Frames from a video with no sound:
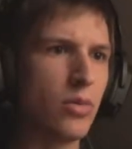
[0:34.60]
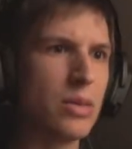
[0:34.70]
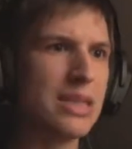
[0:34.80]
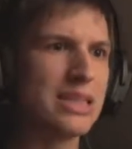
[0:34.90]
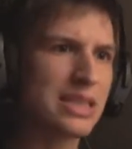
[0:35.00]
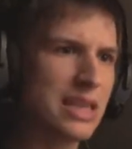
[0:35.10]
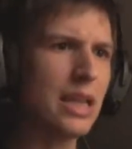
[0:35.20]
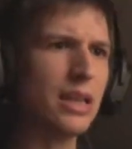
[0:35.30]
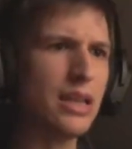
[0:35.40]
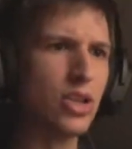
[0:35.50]
we
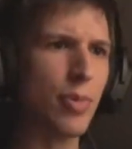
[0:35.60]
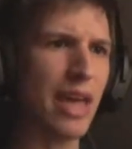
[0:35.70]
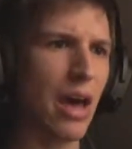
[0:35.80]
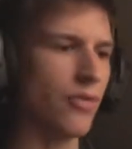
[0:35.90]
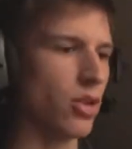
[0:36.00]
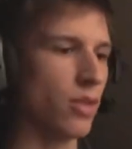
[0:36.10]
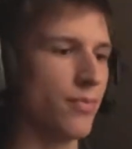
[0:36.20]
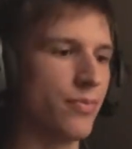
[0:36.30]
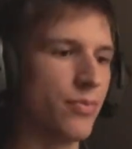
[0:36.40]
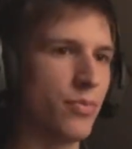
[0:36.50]
still need to be careful
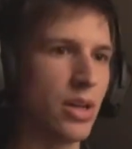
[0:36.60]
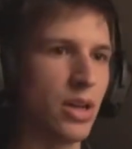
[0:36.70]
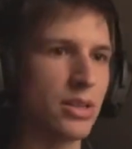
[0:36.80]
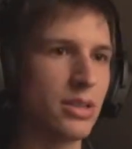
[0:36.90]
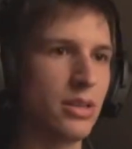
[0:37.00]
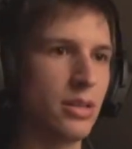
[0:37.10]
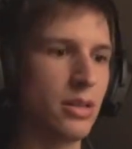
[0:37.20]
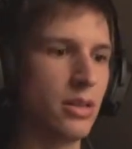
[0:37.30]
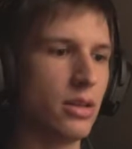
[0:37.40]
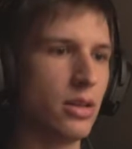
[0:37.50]
because
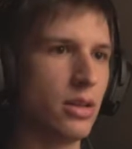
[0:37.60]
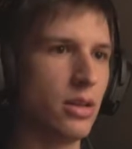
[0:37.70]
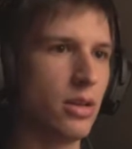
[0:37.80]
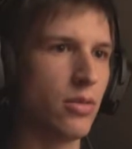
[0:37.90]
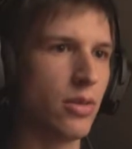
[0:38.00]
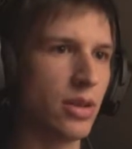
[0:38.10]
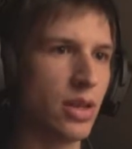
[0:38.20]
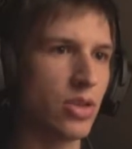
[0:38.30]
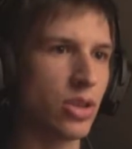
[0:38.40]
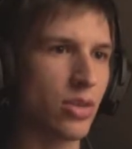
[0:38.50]

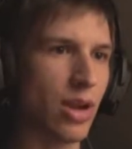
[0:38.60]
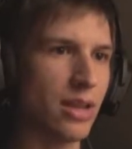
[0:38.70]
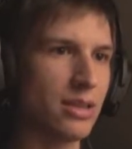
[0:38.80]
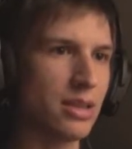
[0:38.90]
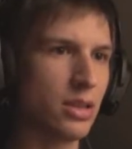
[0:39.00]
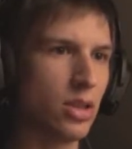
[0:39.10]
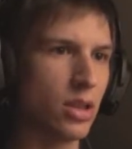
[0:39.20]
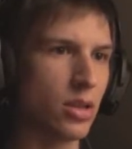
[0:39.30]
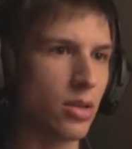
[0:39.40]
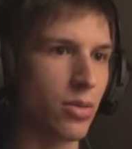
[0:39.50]
running into the ground,
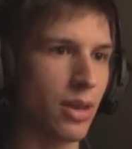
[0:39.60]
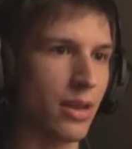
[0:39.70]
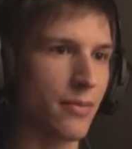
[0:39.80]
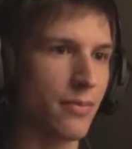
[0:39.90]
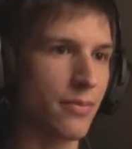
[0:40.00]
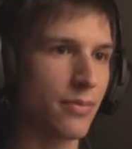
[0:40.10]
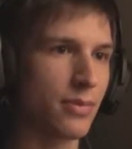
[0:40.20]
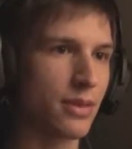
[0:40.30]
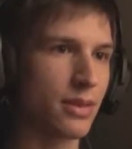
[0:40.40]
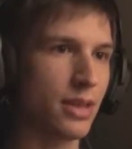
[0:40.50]
not a good thing.
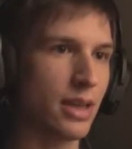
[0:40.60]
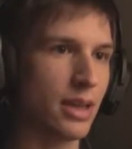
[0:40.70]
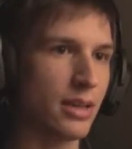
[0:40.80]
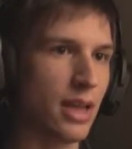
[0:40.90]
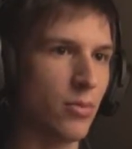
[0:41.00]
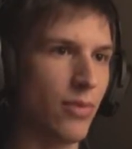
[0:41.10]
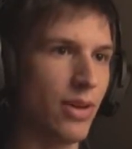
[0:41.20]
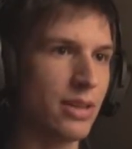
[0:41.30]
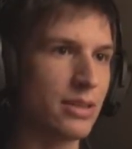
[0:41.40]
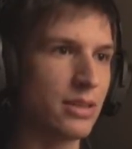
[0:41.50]
Taking that with
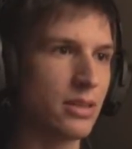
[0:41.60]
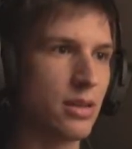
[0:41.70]
us.